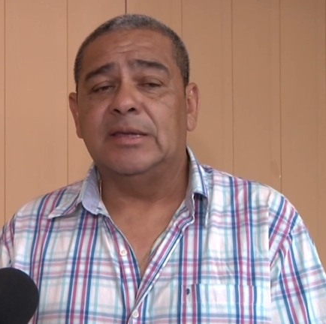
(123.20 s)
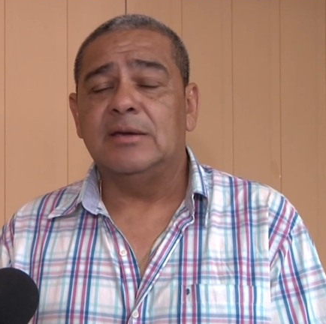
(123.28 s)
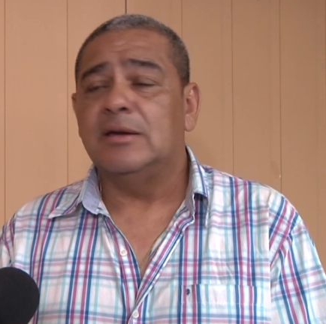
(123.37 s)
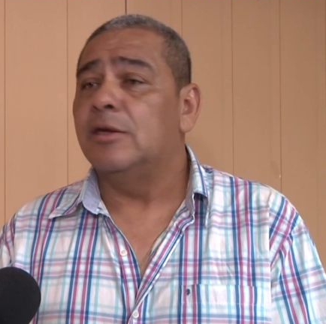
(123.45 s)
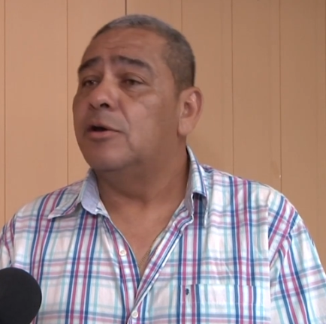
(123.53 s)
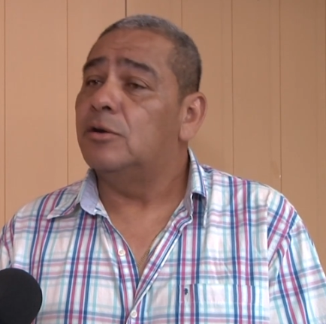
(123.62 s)
I
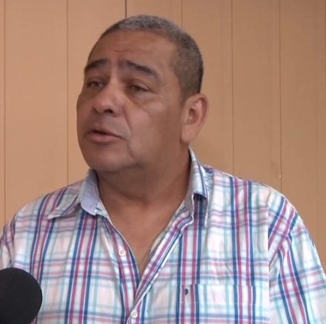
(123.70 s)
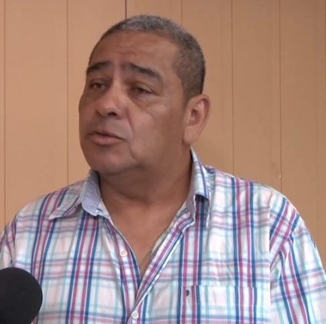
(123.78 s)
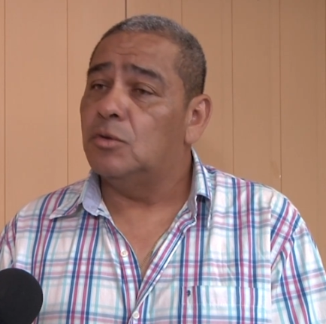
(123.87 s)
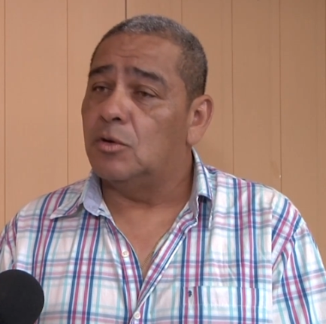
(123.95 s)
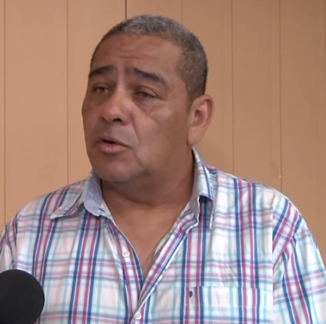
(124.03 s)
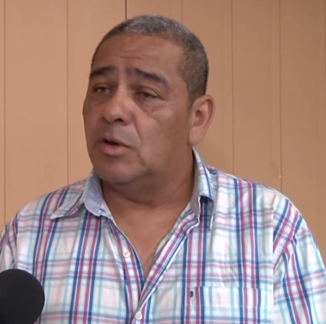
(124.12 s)
think a year or
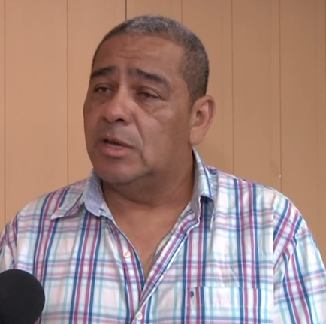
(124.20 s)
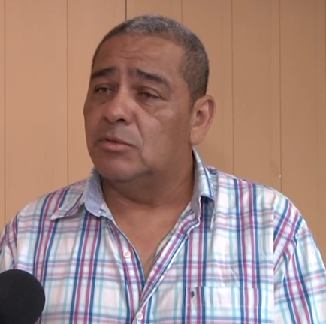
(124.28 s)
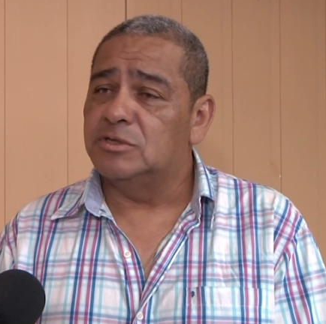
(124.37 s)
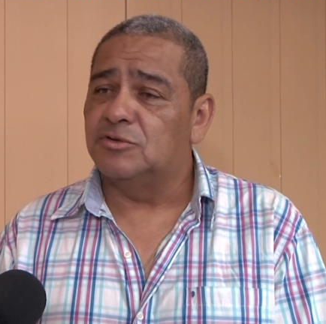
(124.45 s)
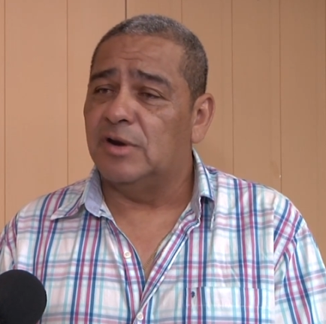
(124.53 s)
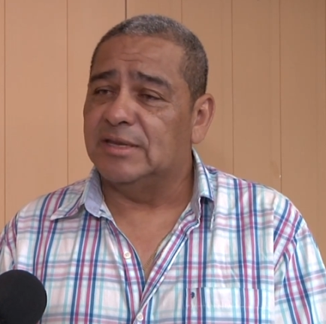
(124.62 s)
two ago, he
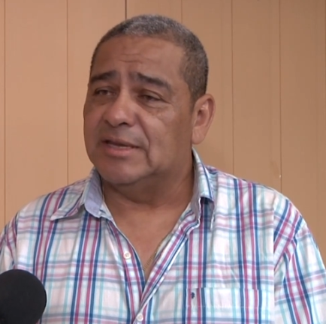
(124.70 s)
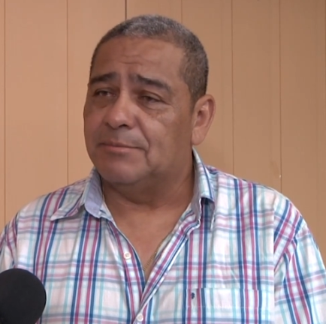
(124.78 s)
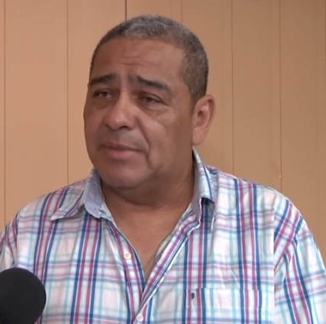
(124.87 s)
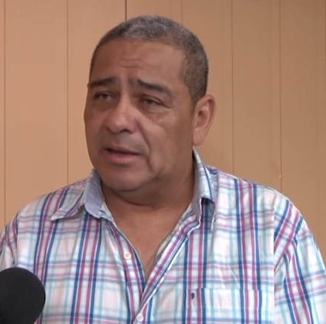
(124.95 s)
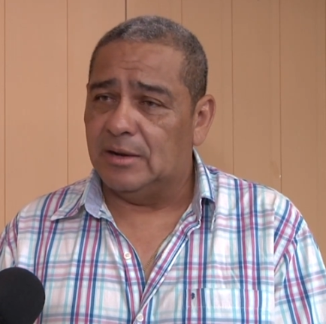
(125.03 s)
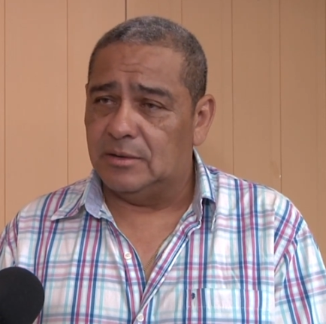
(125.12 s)
was
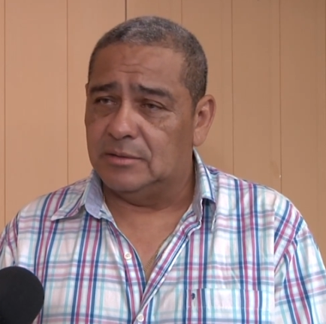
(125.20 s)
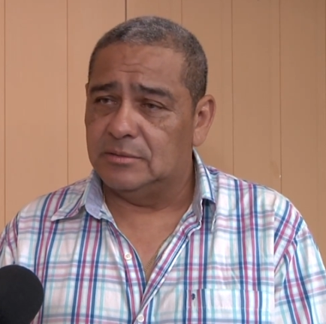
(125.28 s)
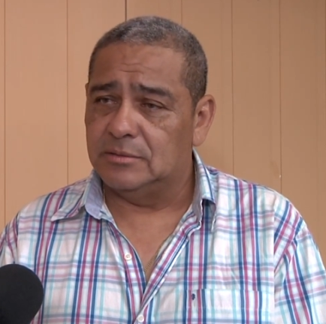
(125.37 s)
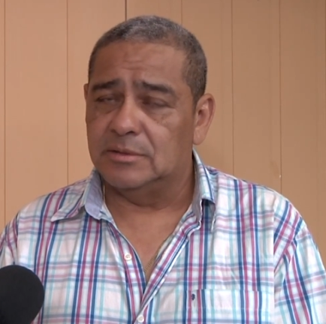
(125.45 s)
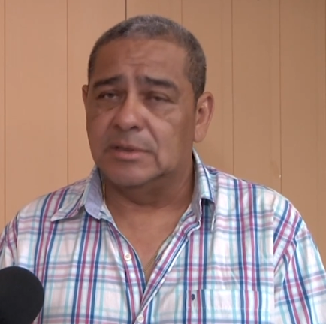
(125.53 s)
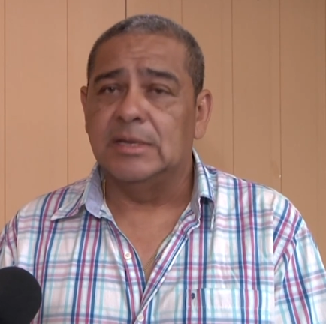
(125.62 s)
granted bail. Mm.